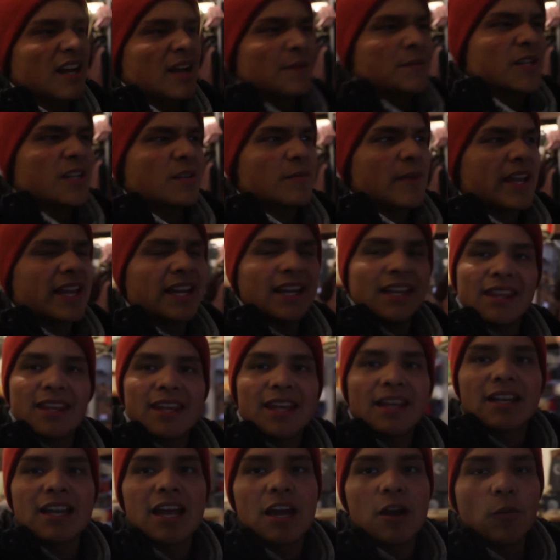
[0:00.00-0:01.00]
It's gonna make it a
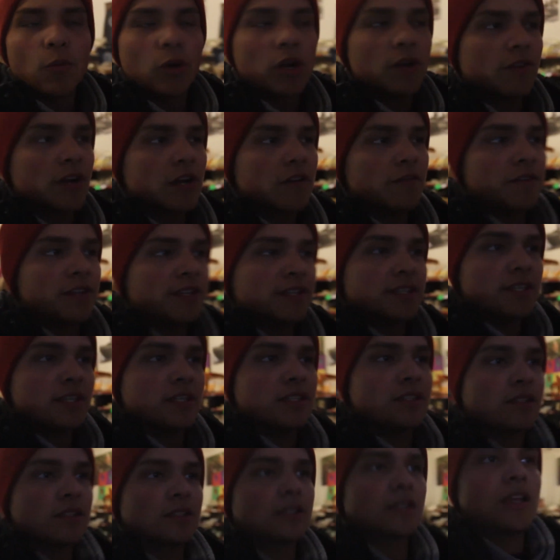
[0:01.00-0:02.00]
thing now. Wherever I
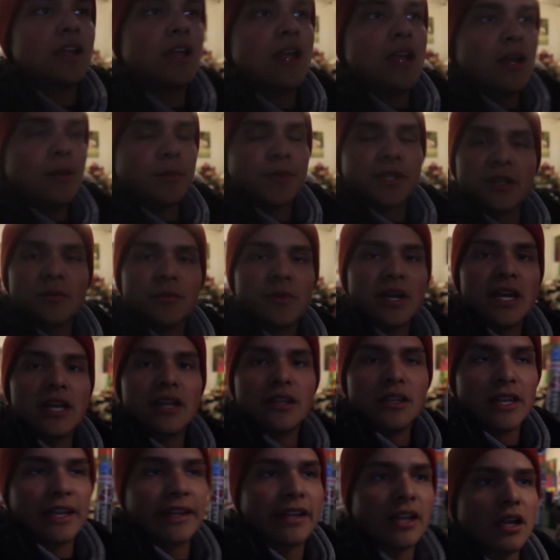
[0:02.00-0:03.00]
visit, I'm just gonna
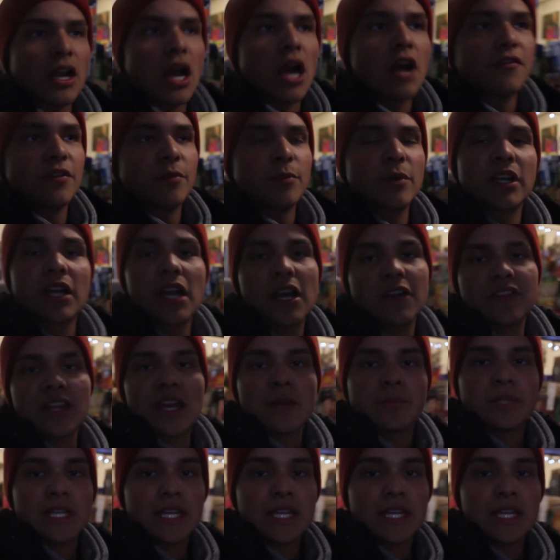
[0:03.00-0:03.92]
buy like a coffee mug of that